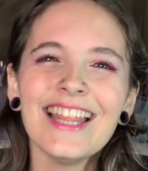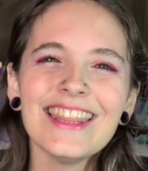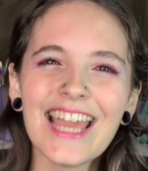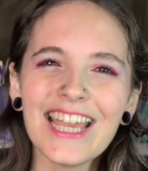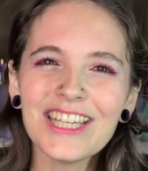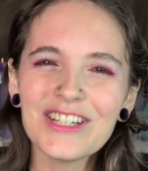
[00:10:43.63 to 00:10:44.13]

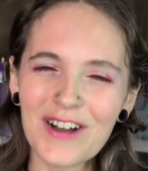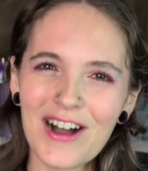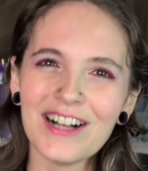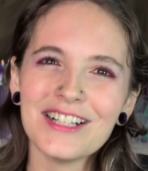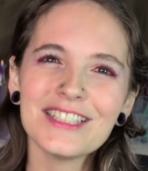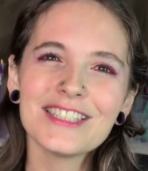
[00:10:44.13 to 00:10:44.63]
Thank you
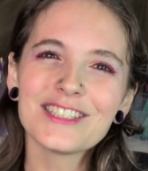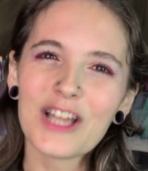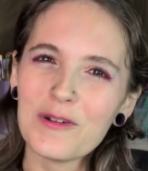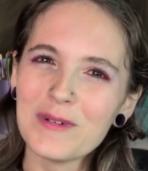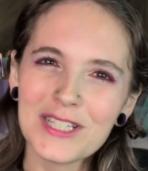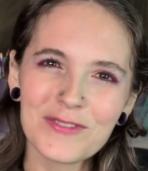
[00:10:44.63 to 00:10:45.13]
all so
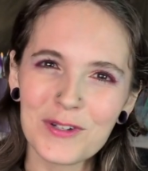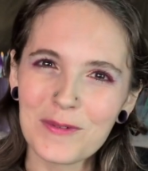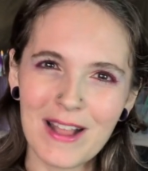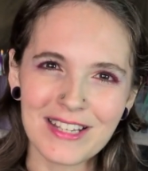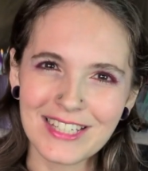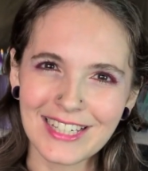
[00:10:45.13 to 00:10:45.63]
much for
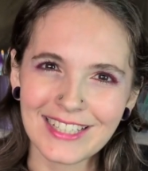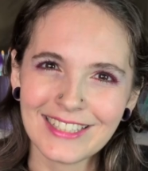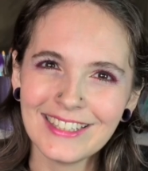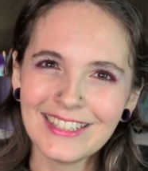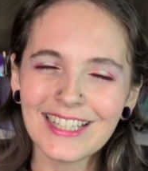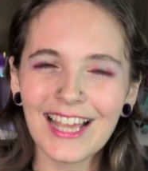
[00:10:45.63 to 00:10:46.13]

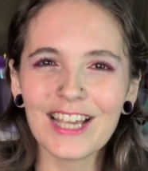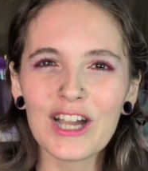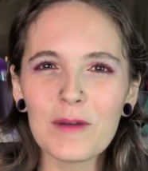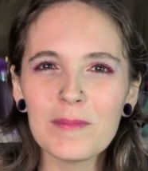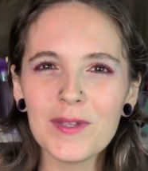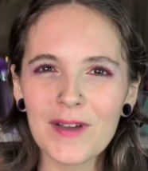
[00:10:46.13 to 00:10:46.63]
watching. I
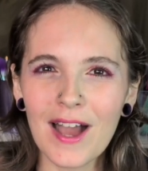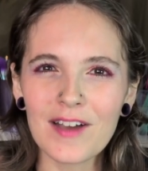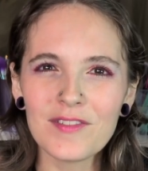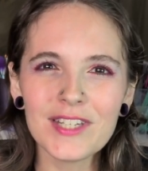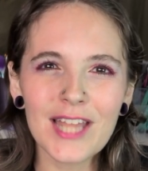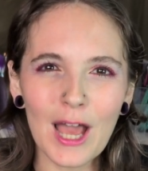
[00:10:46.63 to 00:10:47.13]
hope you
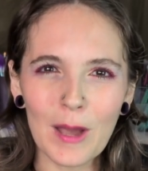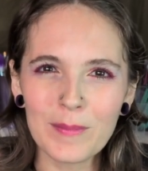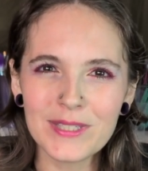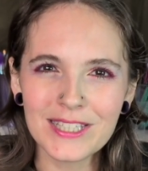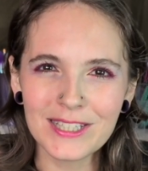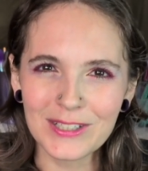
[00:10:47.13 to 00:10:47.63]
have an
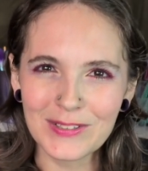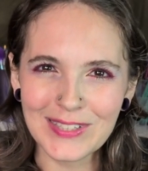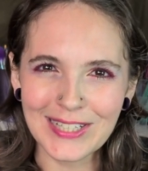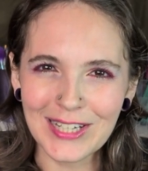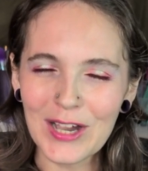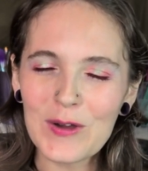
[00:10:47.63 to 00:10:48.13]

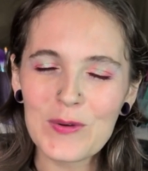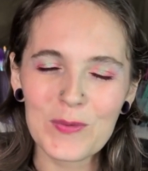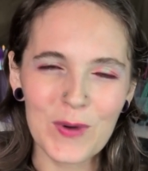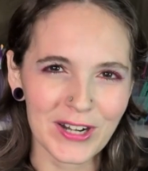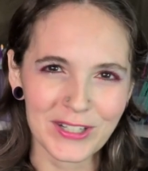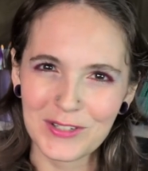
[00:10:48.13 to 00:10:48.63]
absolutely
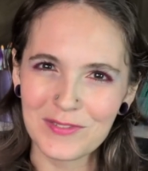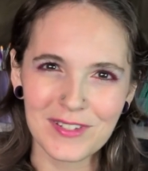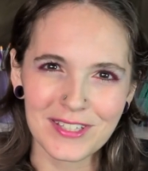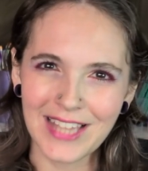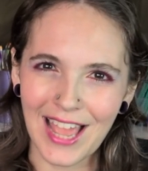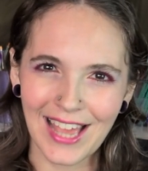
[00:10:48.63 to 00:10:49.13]

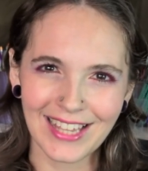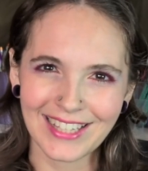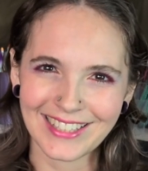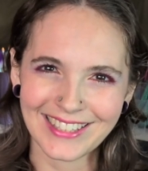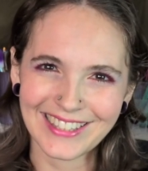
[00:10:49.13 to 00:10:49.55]
wonderful day.